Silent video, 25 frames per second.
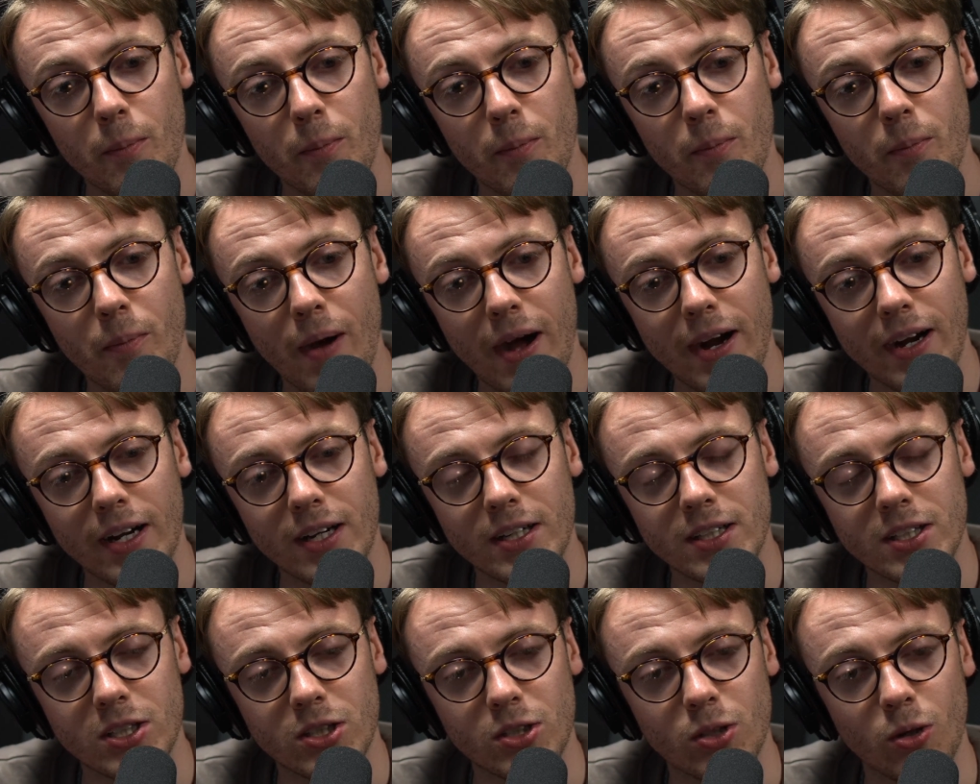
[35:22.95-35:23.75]

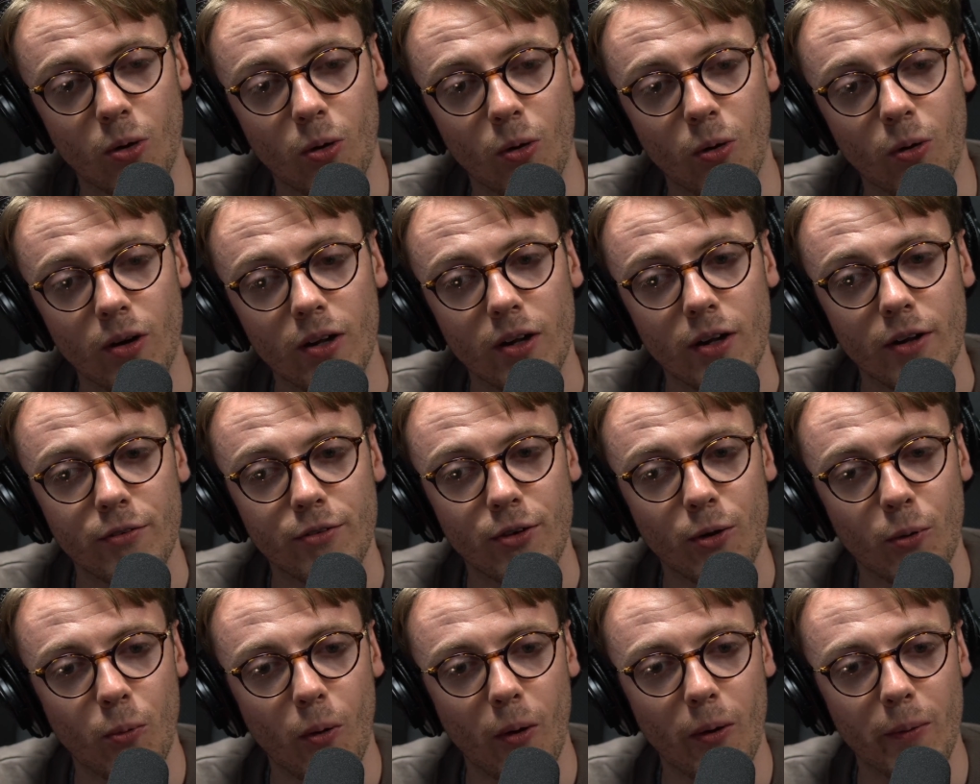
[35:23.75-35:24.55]
mega store
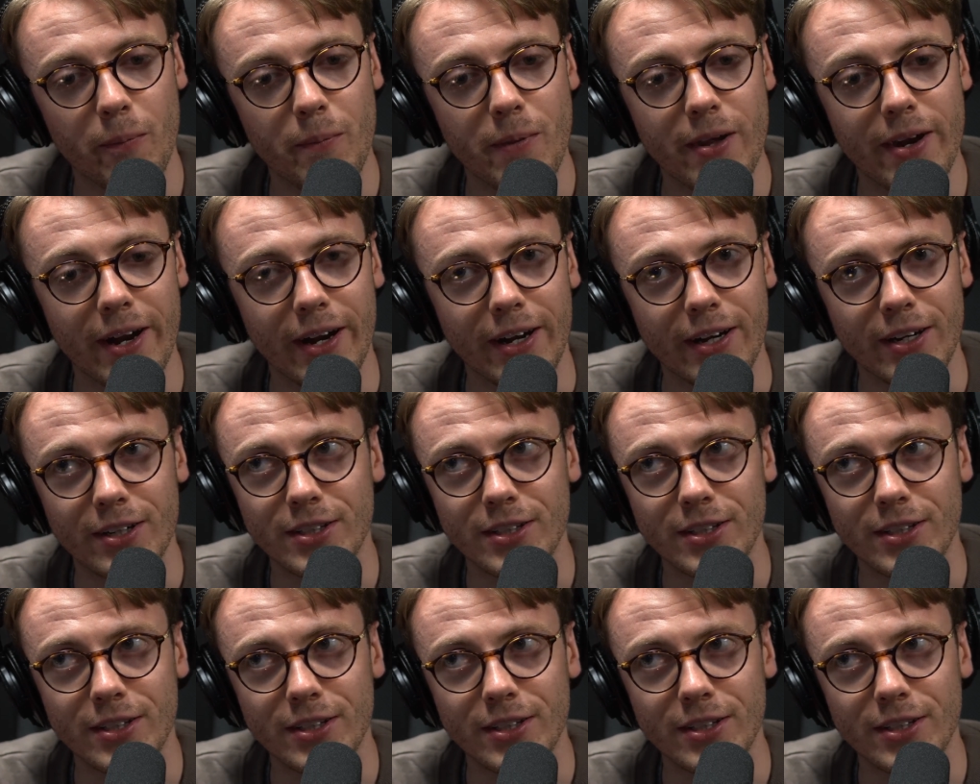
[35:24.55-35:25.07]
for 1 minute